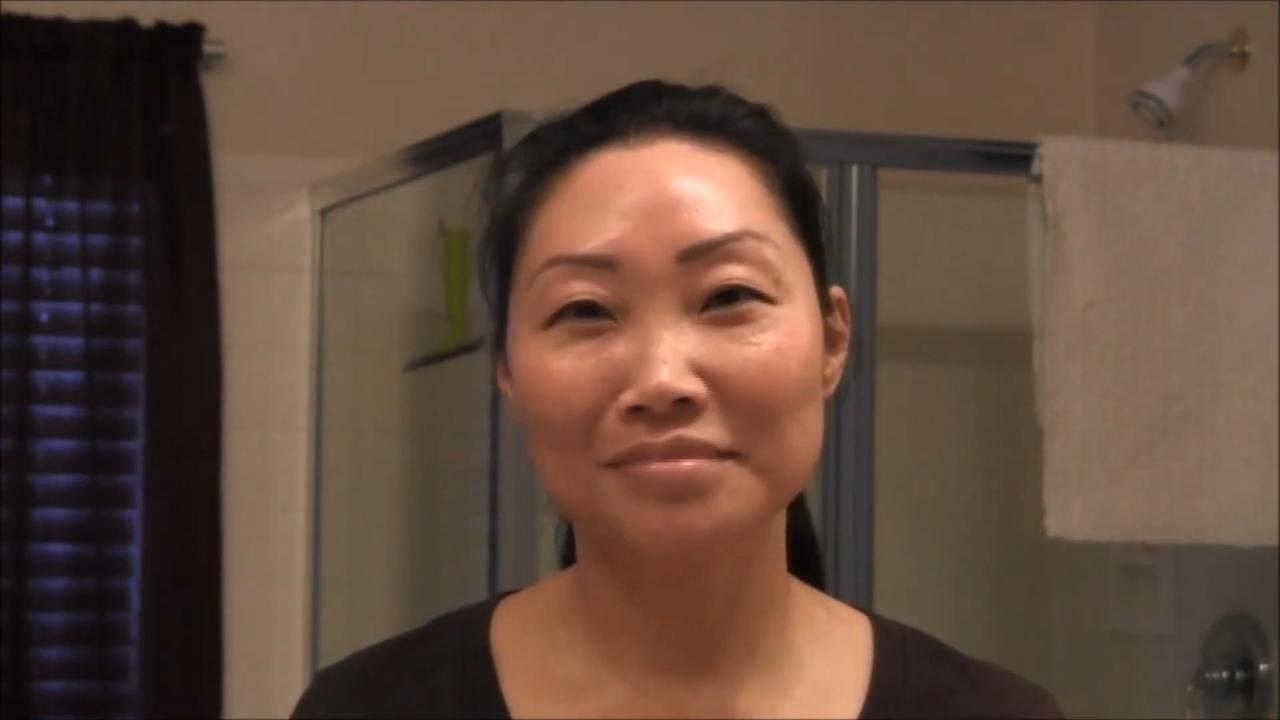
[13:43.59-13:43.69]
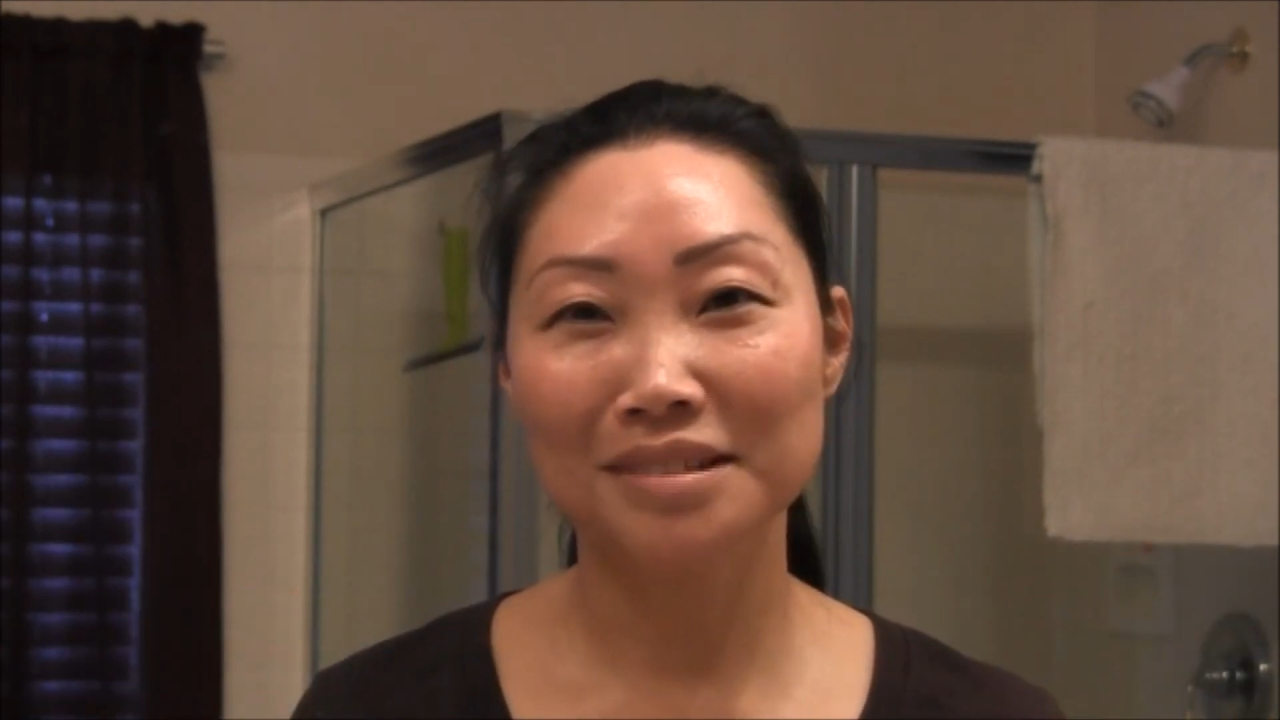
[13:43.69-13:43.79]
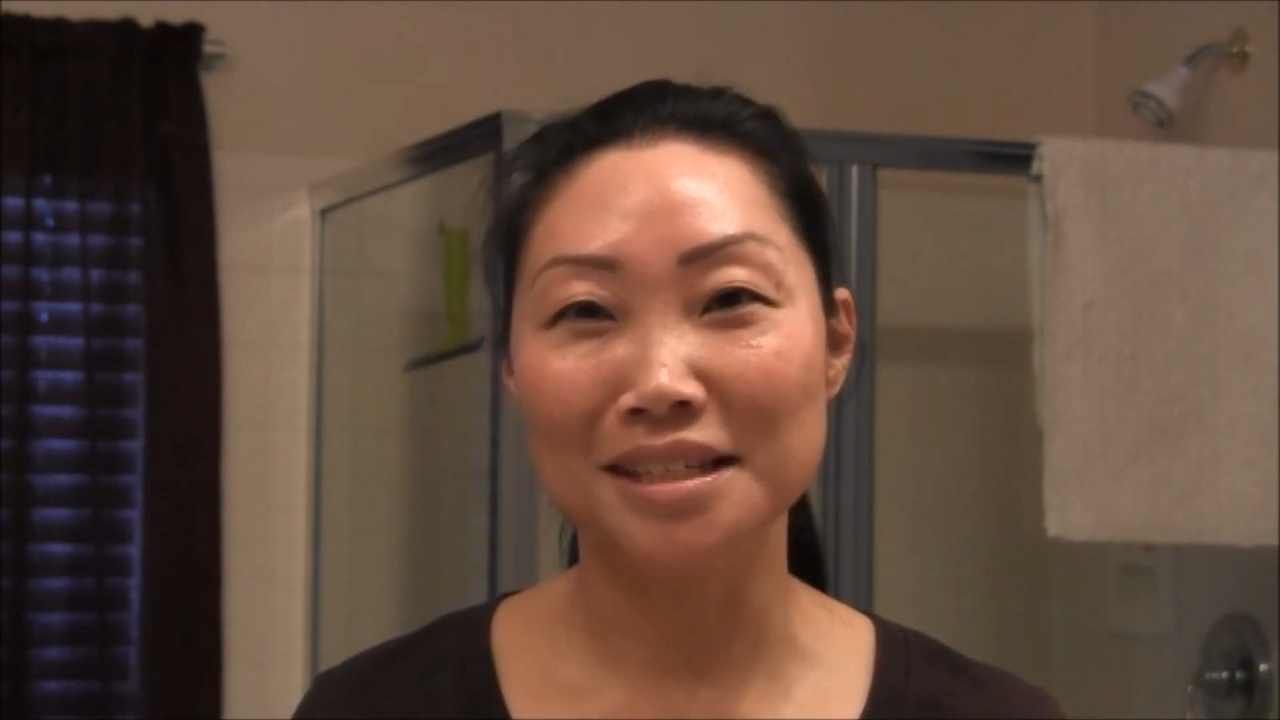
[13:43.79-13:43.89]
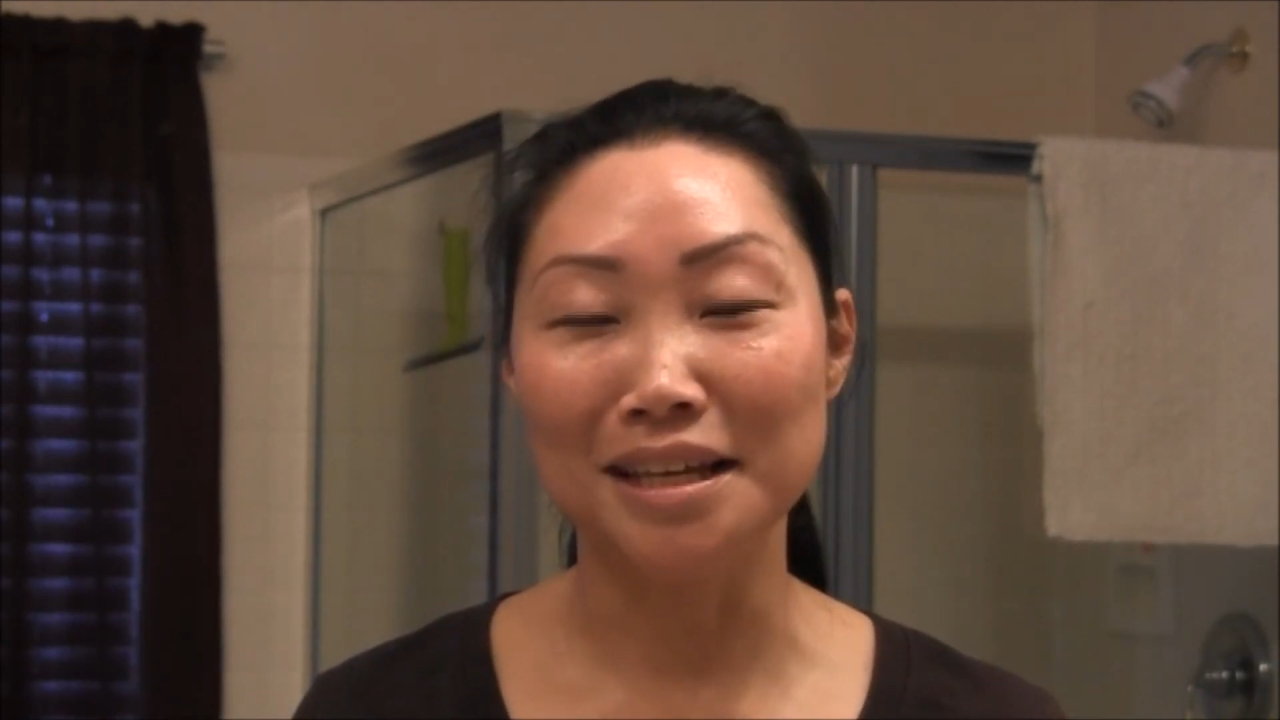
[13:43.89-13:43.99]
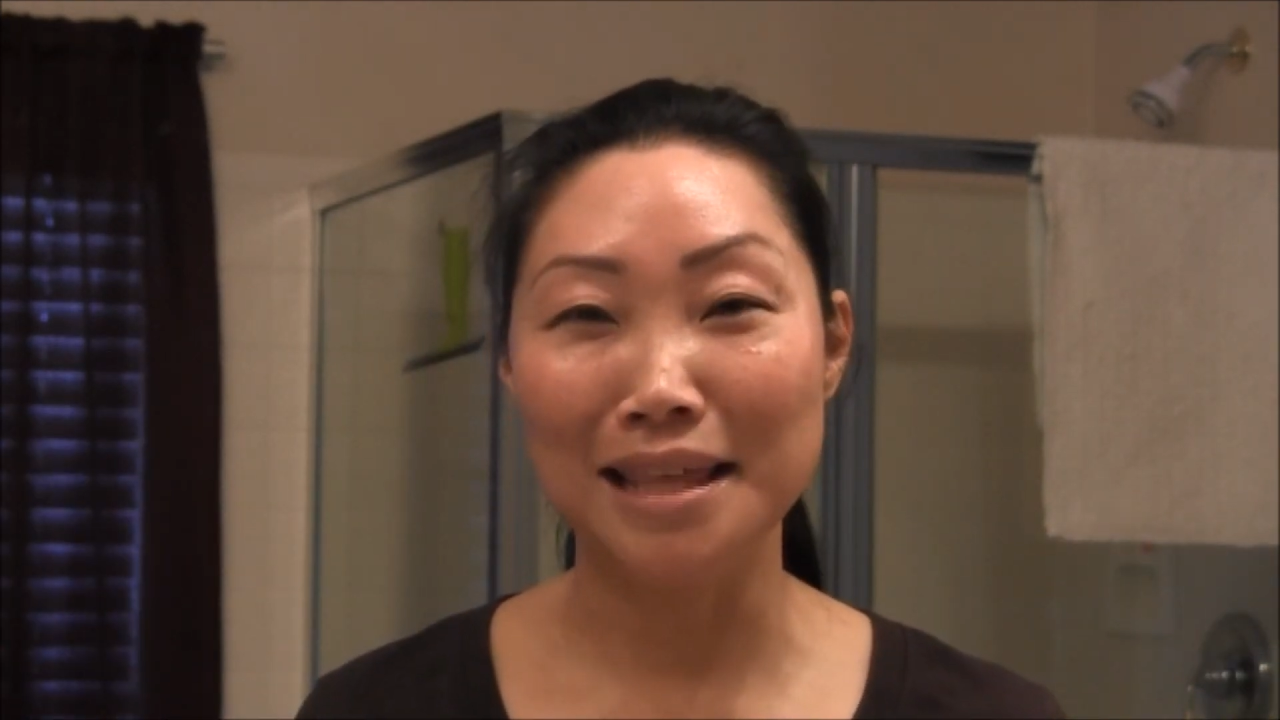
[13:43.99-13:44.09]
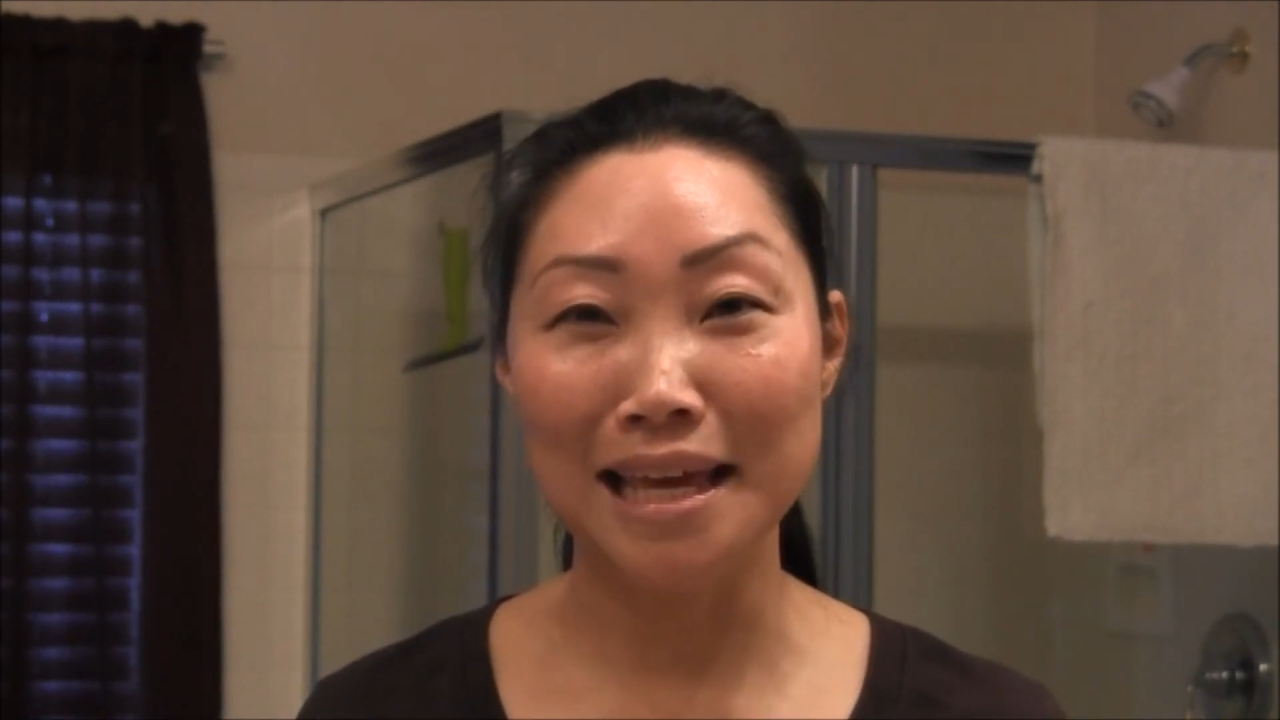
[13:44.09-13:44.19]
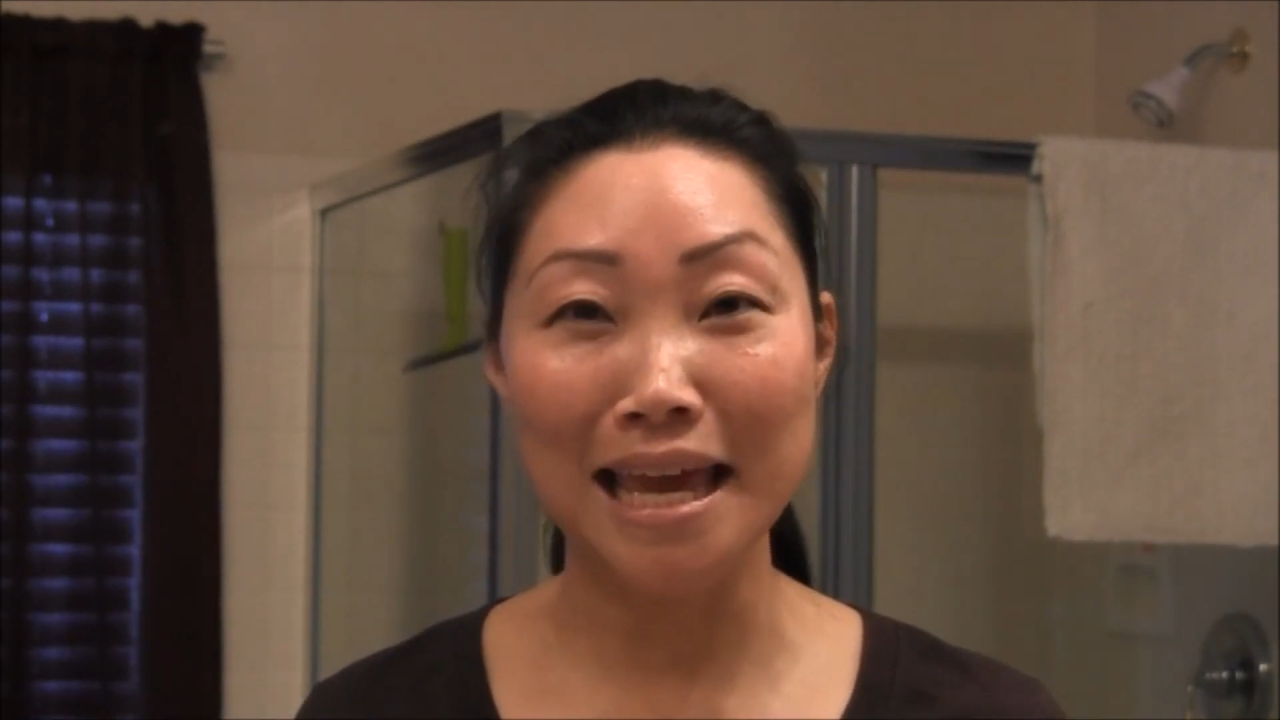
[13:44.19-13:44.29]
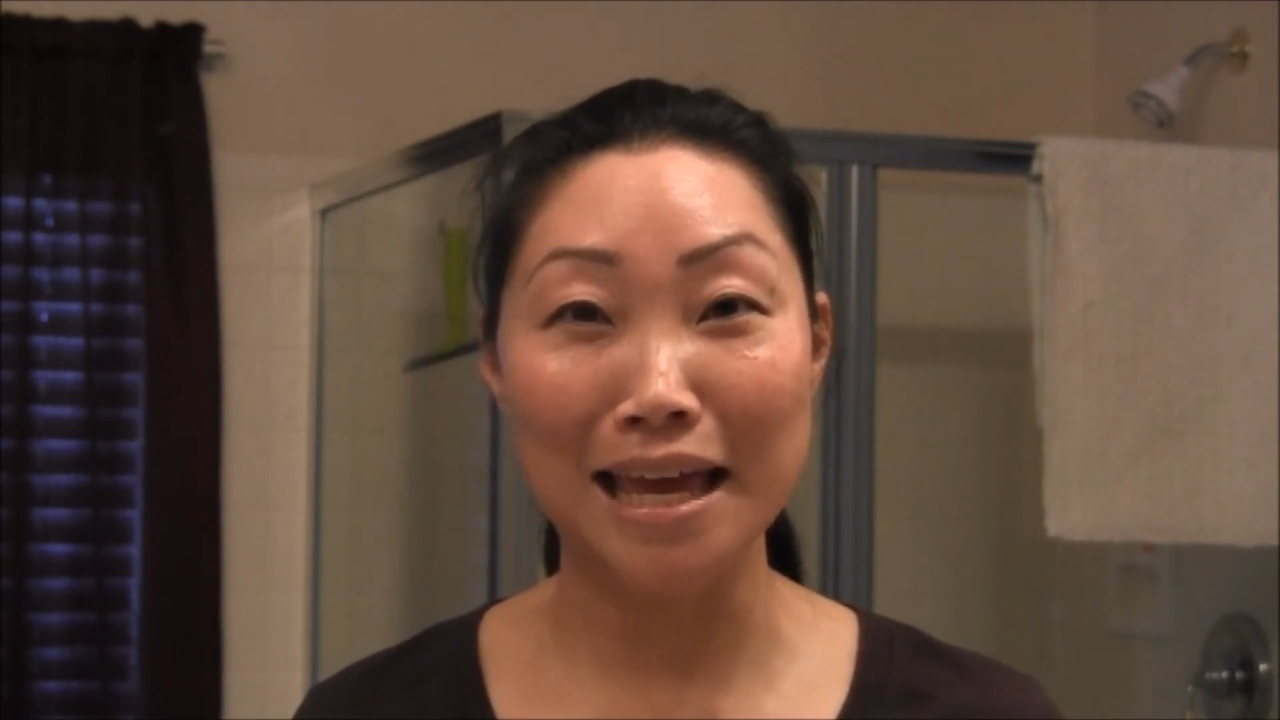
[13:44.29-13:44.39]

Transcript: say they